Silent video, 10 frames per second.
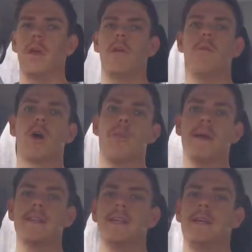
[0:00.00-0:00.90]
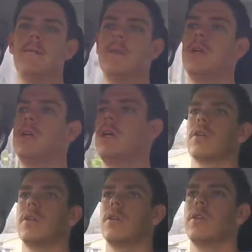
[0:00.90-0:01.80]
Welcome back, team.
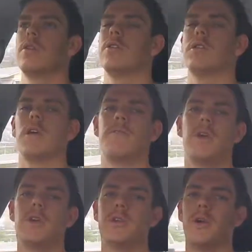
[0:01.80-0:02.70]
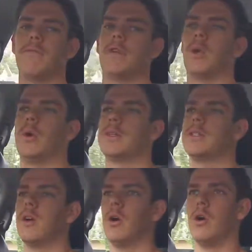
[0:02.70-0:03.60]
So for those who don't follow
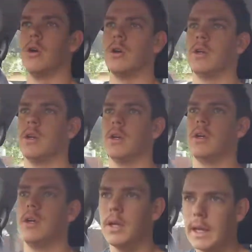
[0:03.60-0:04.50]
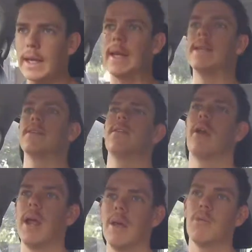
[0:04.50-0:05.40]
us on
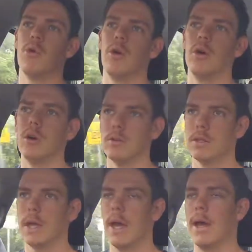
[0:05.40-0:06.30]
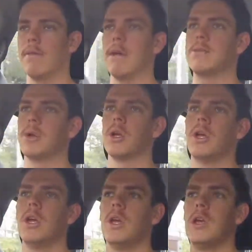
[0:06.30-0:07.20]
Instagram or Facebook,
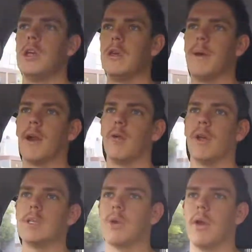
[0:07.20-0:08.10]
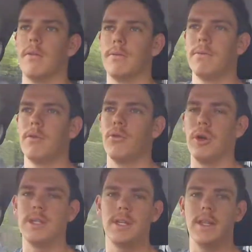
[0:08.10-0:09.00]
you may not realise, but I've
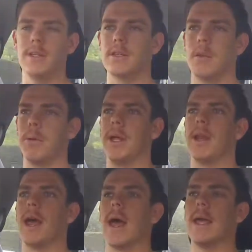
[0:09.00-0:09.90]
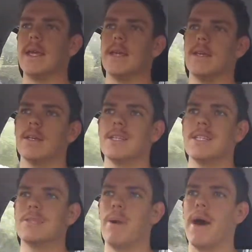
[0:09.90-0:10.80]
recently just completed a
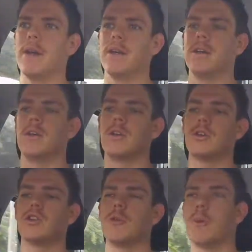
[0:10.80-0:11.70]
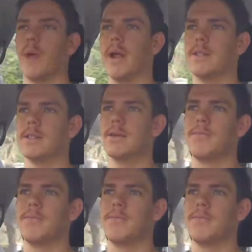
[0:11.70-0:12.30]
Spartan super race.